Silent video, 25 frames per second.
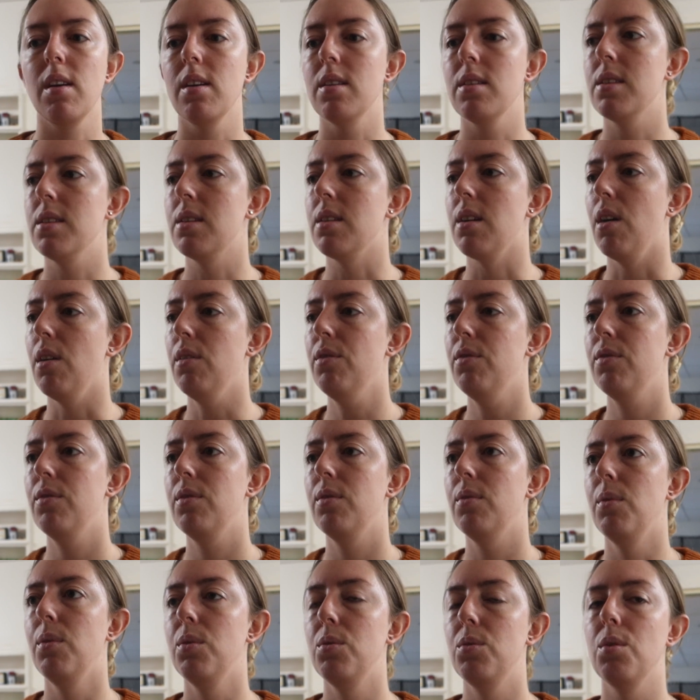stuff,
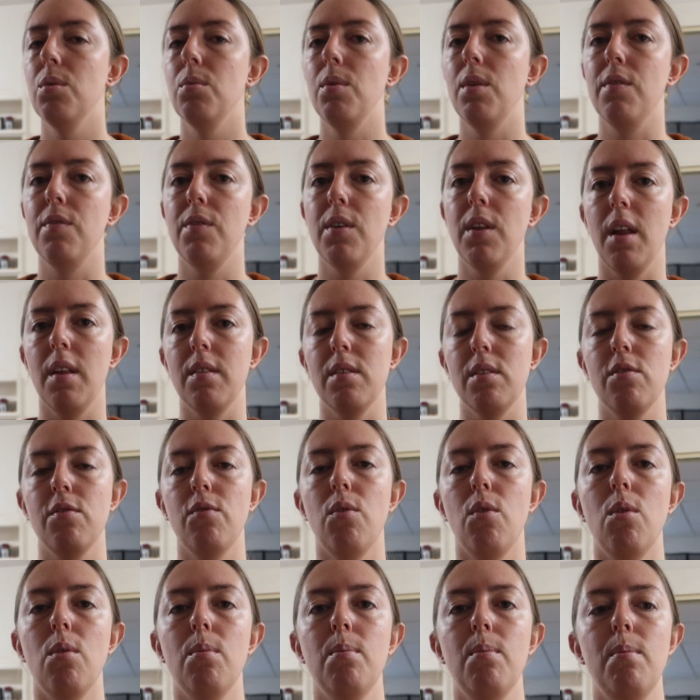we fill out this
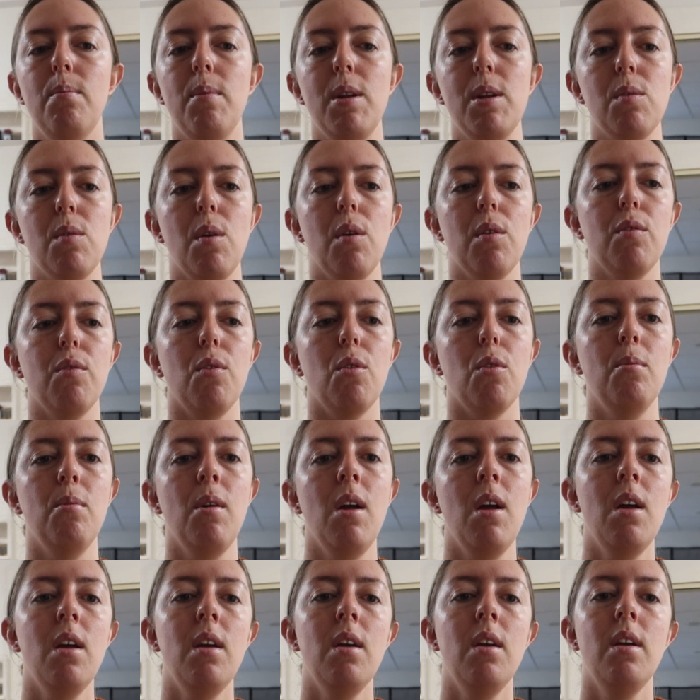form, mental health form,